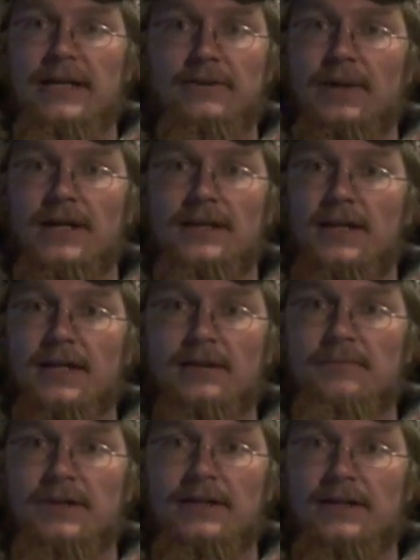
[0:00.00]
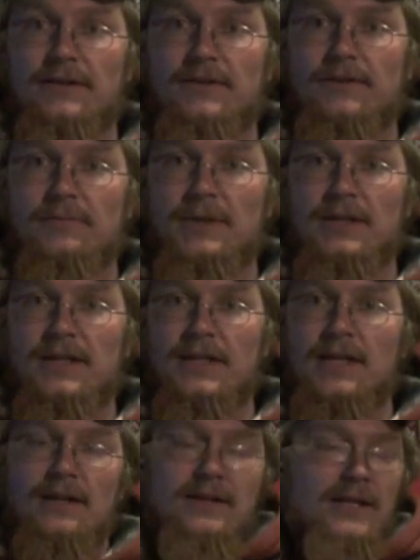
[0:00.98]
anyway. Like, I mean, you know what I mean? You
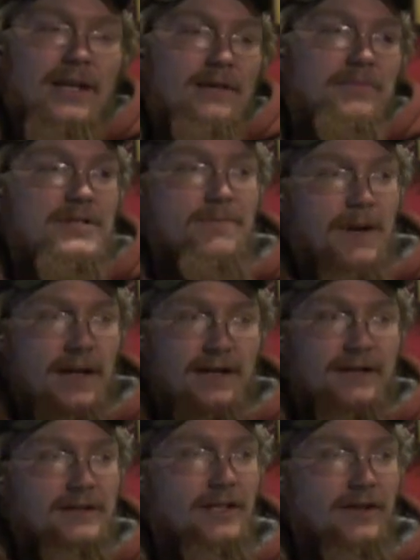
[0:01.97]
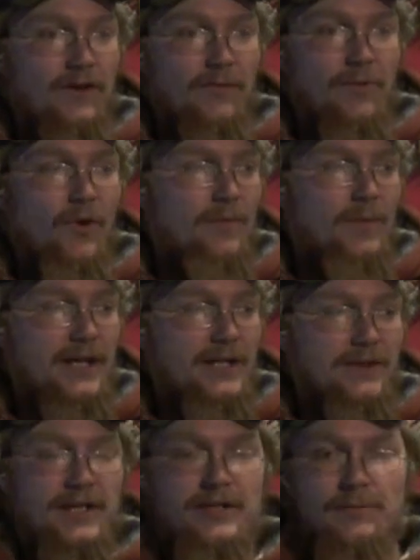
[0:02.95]
can't, you can't be spending, you know, more
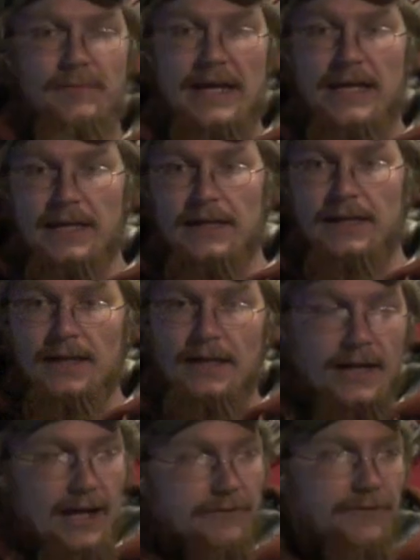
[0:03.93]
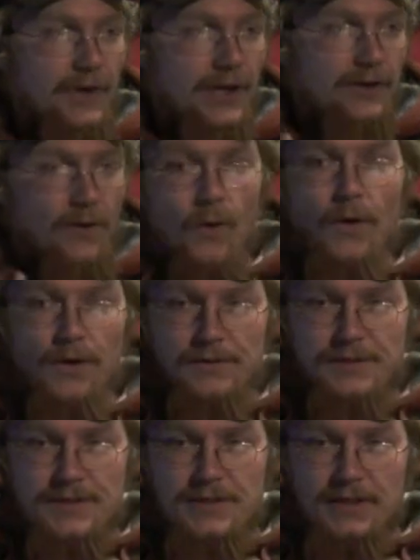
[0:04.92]
money than you're making at friggin'
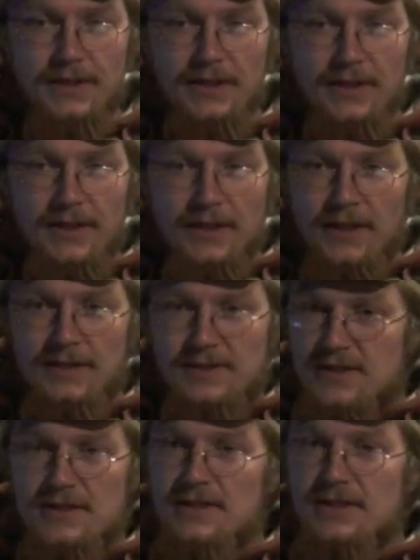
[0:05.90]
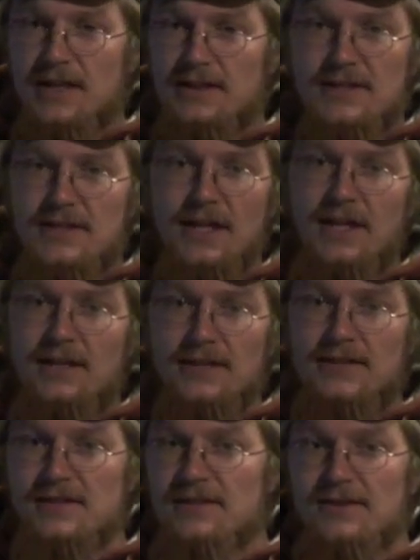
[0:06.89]
Hortons. That's that's like
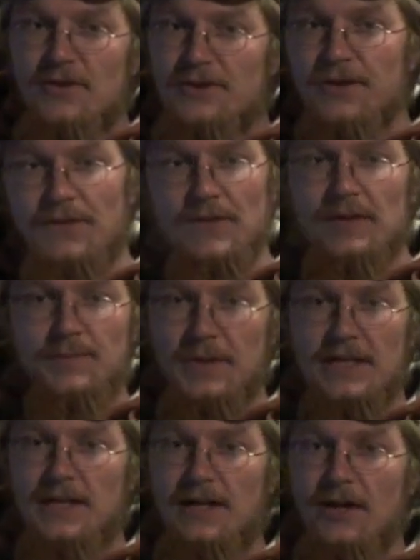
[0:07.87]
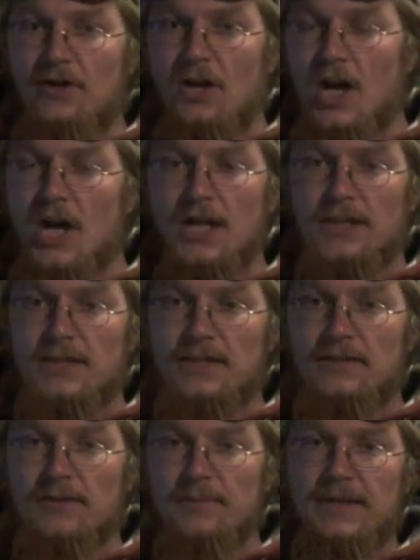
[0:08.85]
that's no different than being an
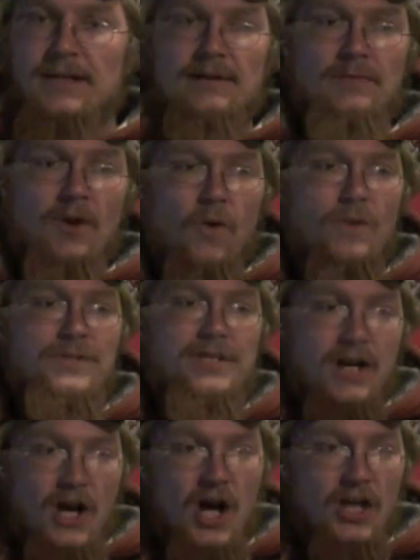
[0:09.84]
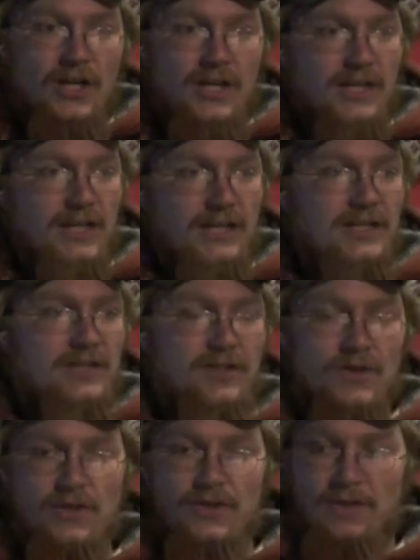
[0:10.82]
alcoholic. You know what I mean? I'm a Horton's alcoholic, and I need to
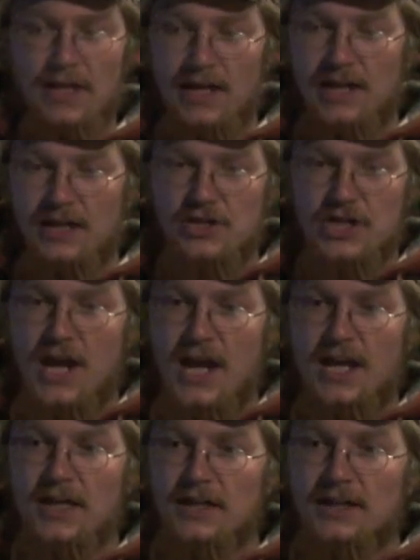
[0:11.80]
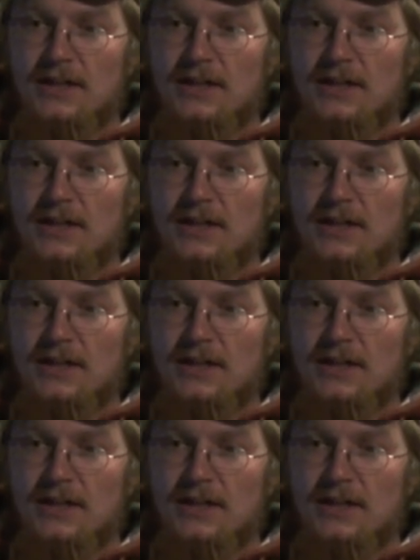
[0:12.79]
go to HA,